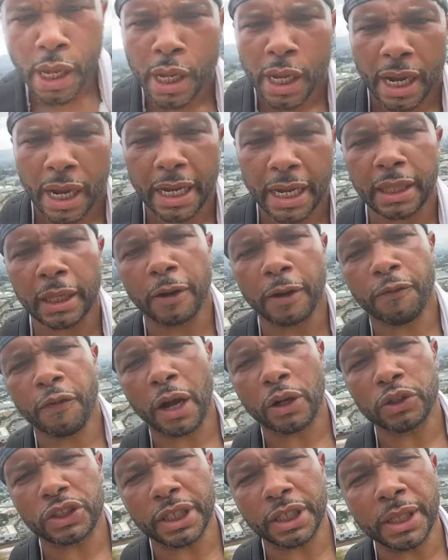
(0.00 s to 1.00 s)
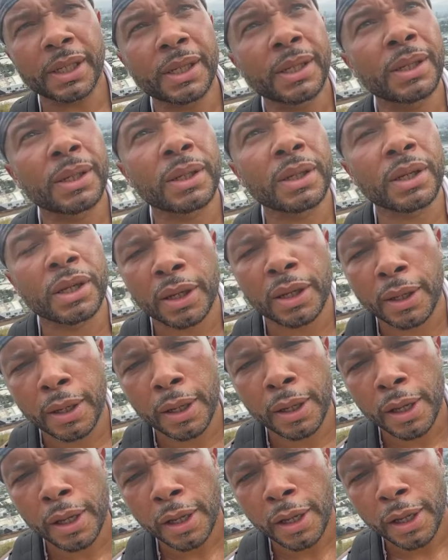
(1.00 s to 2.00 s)
Anthony Fauci
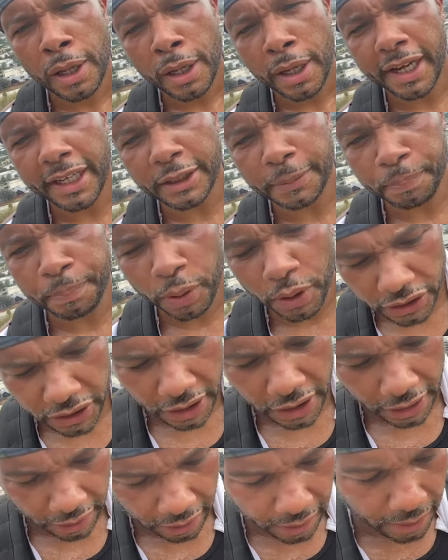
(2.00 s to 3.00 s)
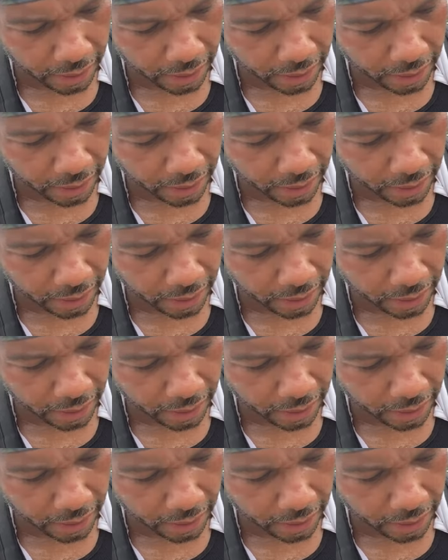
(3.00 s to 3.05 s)
is pushing